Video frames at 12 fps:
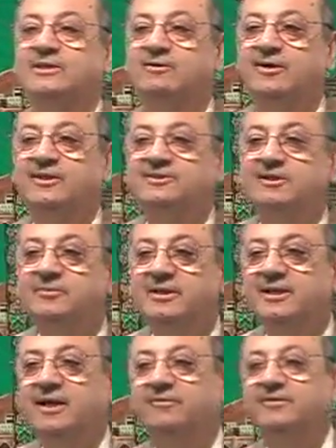What is the meaning
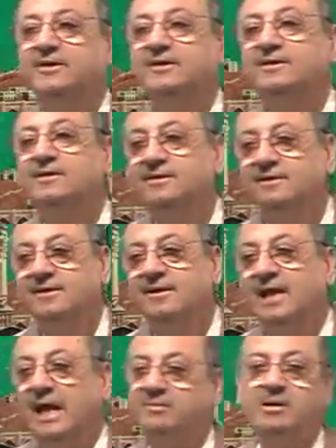of it?
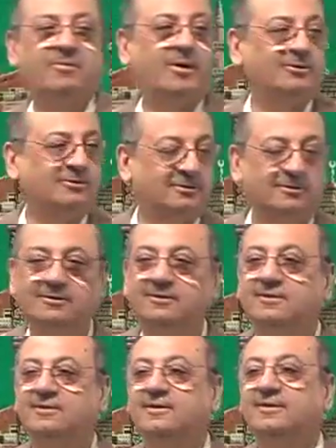I'm about to
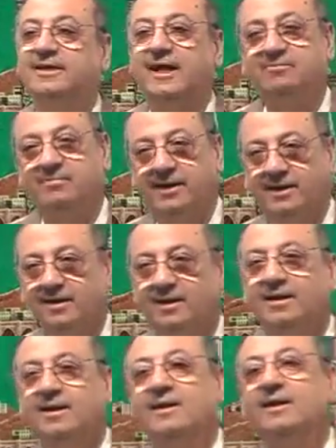get married.
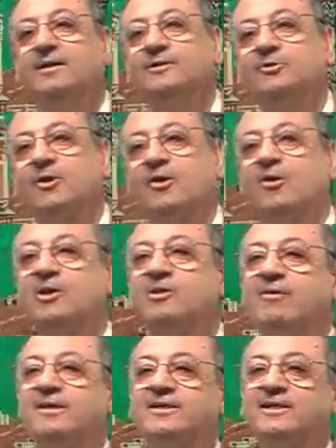You are all
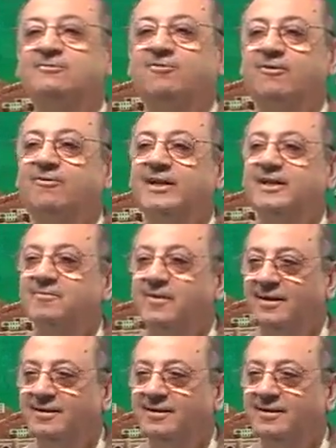invited for walima.